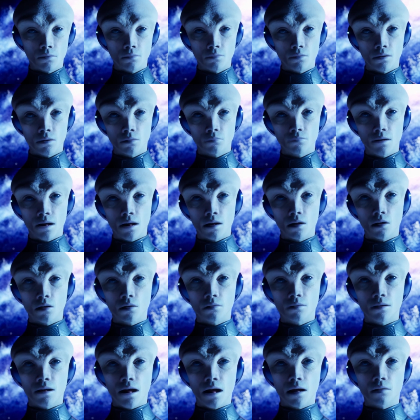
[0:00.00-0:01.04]
the
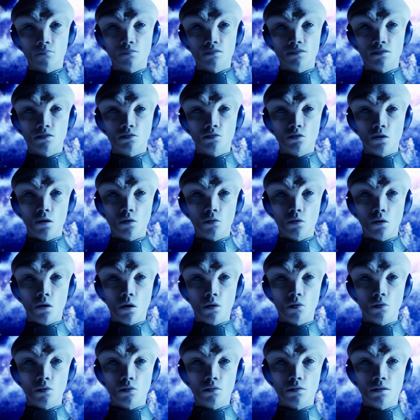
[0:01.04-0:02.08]
apparent absence of
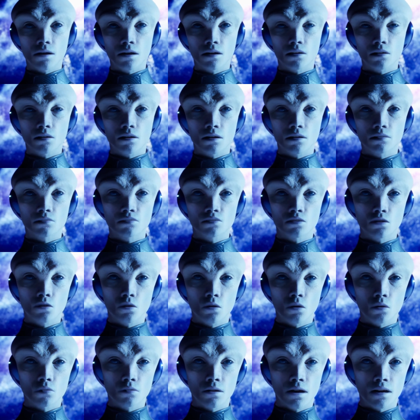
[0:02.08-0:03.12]
other alien
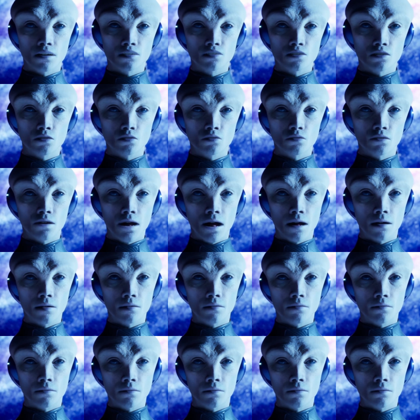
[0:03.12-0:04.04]
civilizations that,